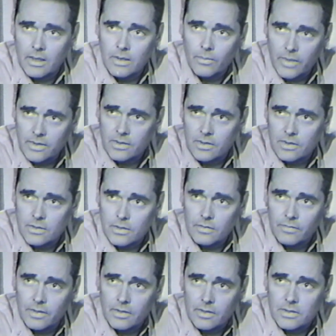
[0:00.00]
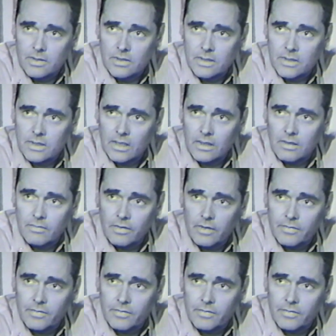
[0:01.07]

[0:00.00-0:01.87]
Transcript: he wants you to serve here as his executive